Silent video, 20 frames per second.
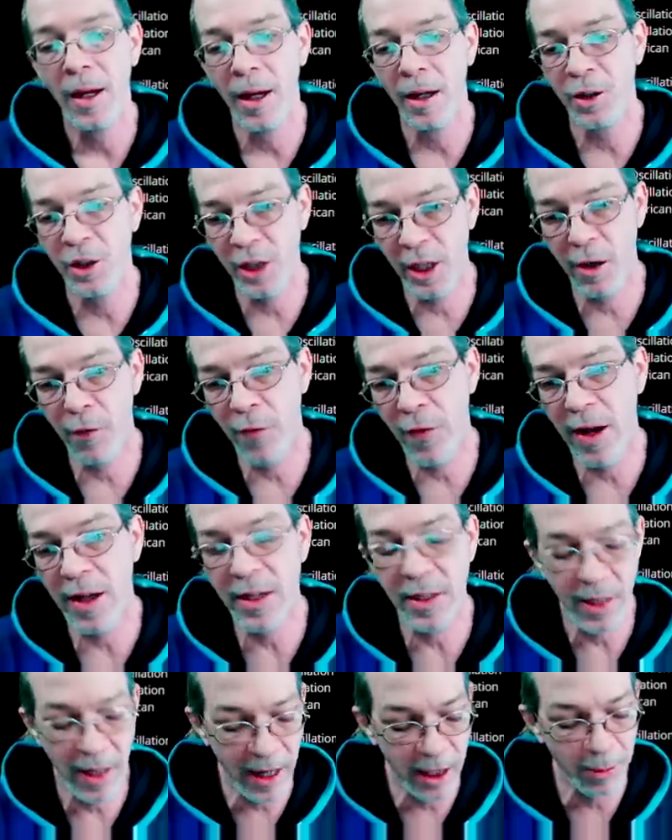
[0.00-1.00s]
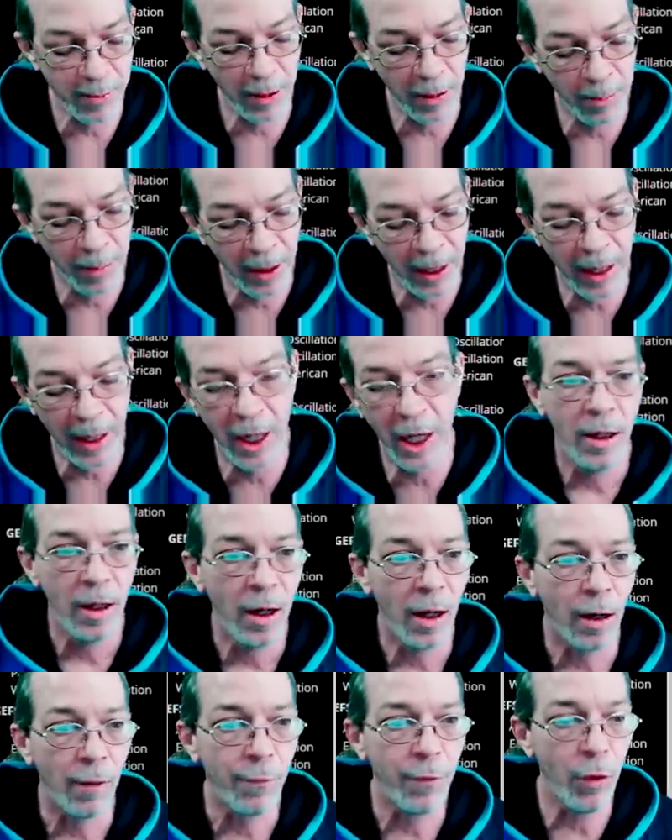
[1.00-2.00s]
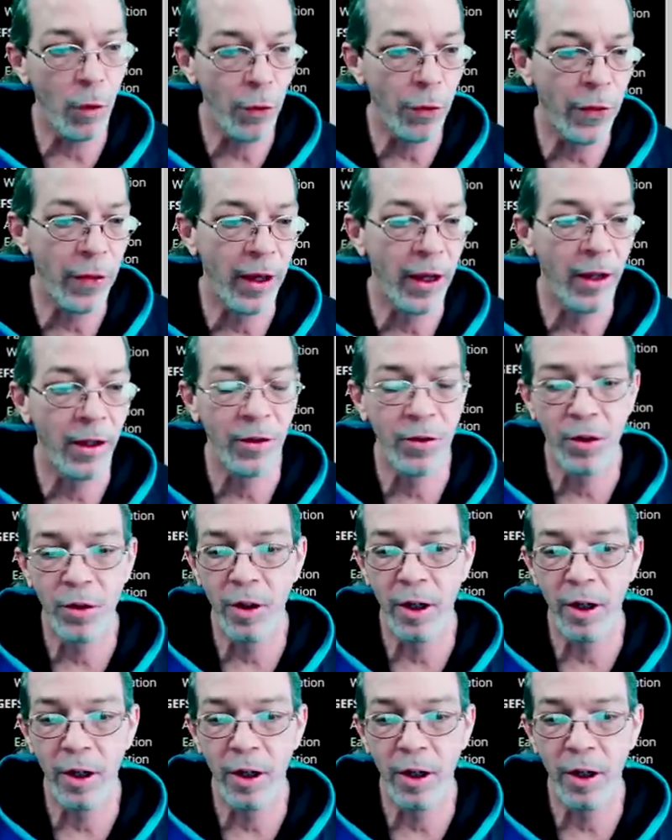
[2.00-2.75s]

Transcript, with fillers: Now GFS has been picking up a few things.